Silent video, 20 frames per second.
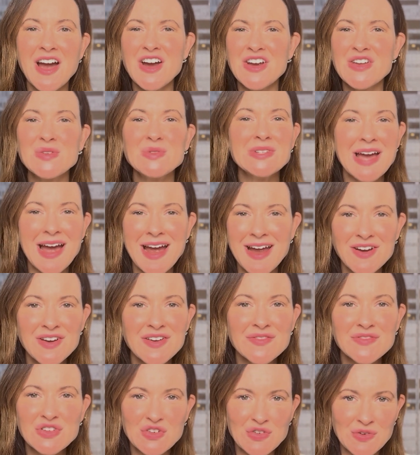Are you tired
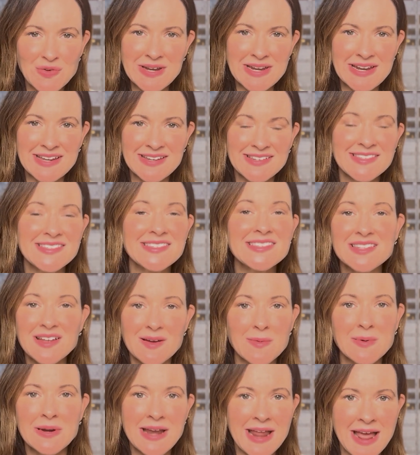of treating
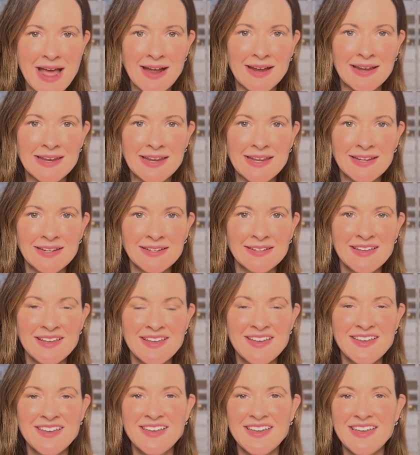stubborn acne
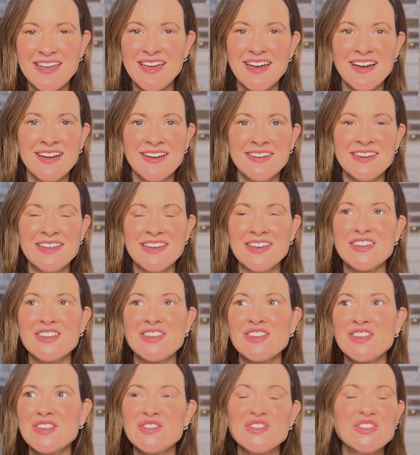and
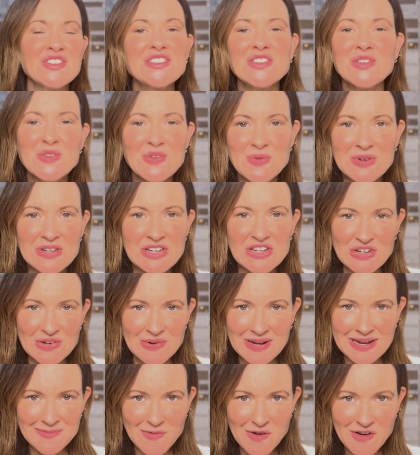you just don't know what to do
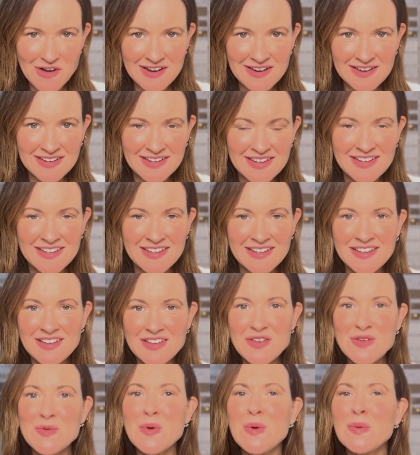anymore?
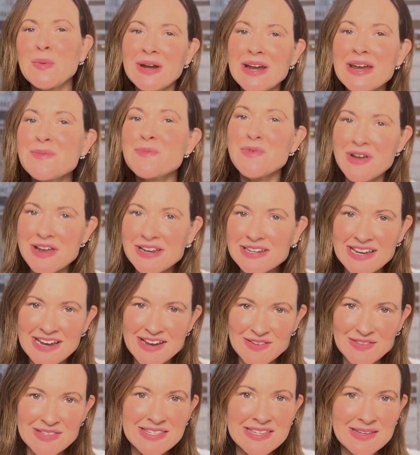Well, we're going to break
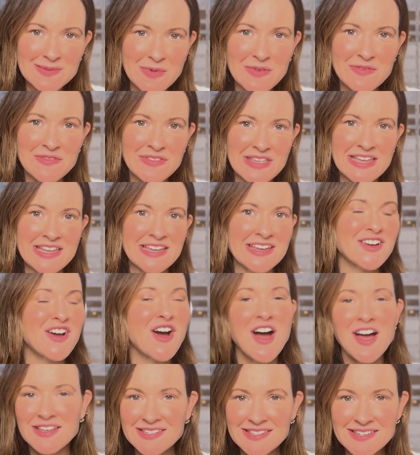down some of the
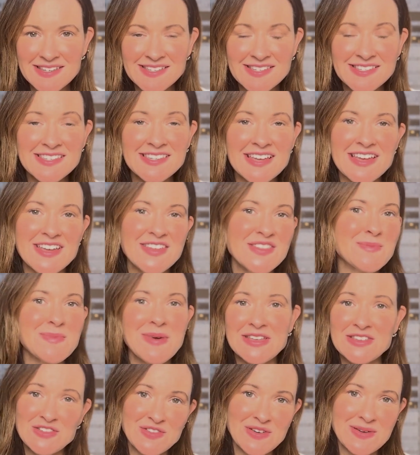causes and the
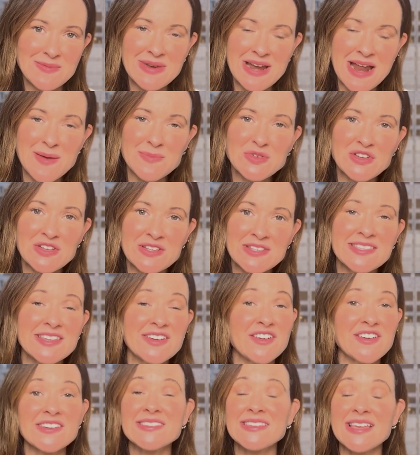best treatment options that
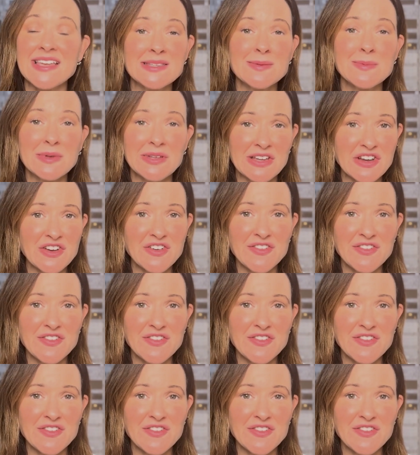are accessible at your